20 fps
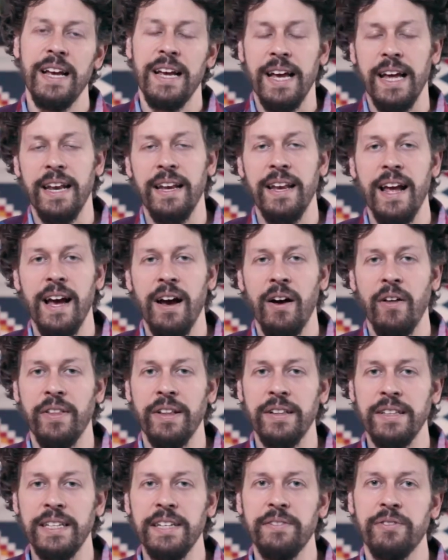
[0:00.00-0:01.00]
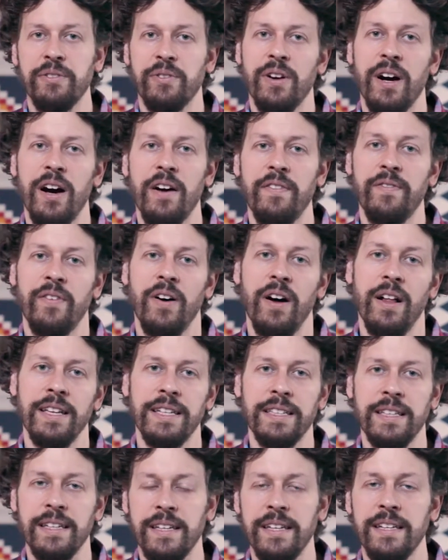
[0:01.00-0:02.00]
And now the leaves are all
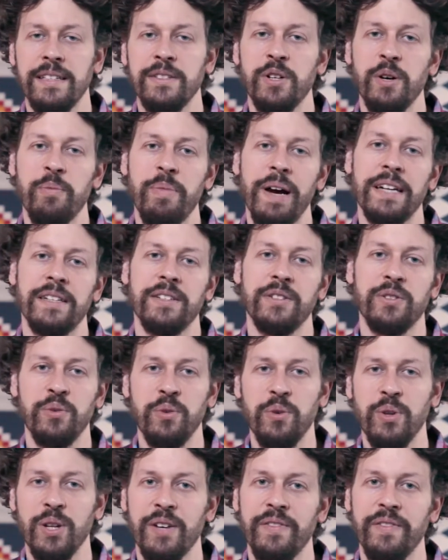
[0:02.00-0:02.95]
falling, the kids go back to school,